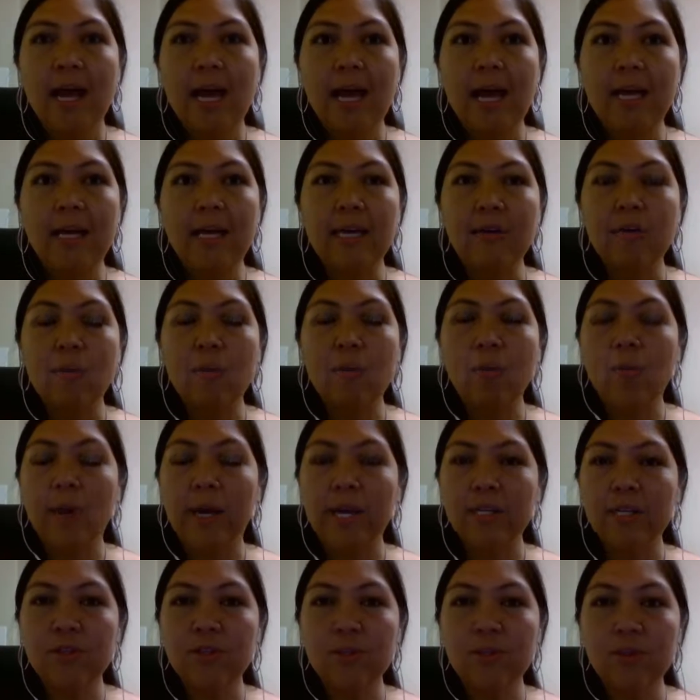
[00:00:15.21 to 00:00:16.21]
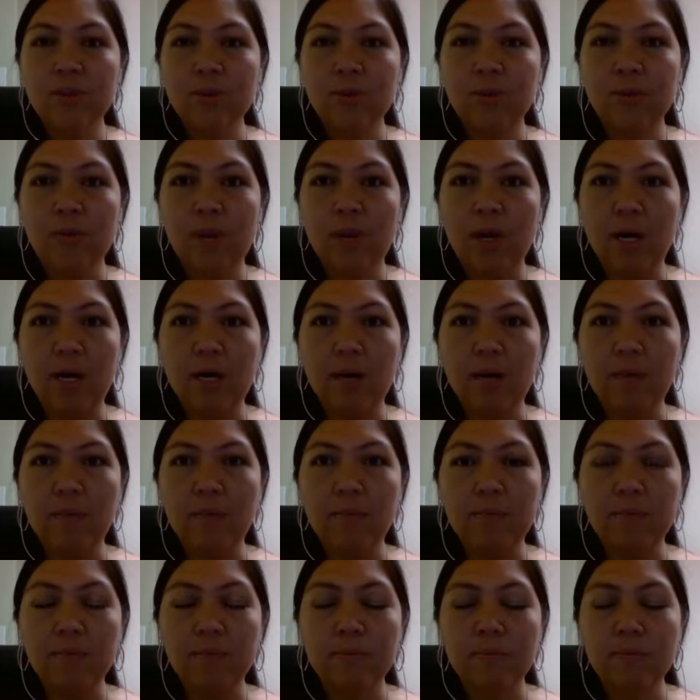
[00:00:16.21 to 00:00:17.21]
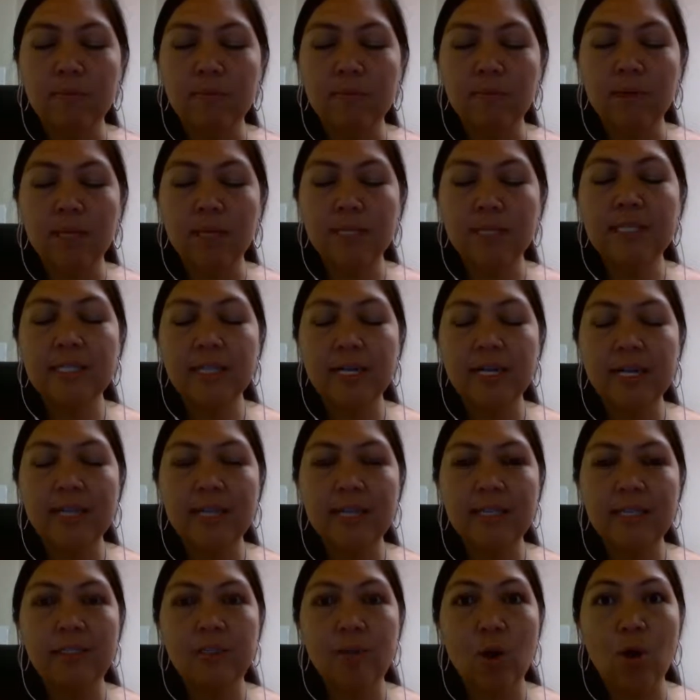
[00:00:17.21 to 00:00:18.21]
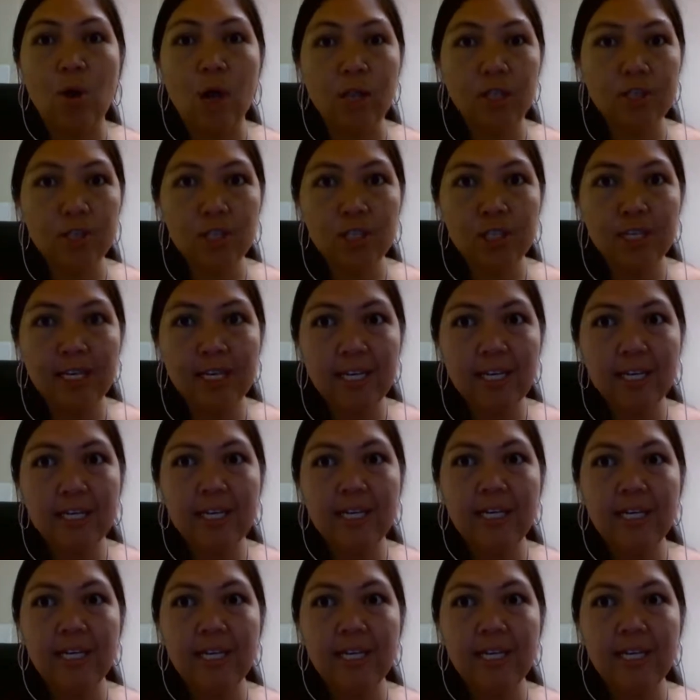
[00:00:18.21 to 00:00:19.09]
I went to study zoology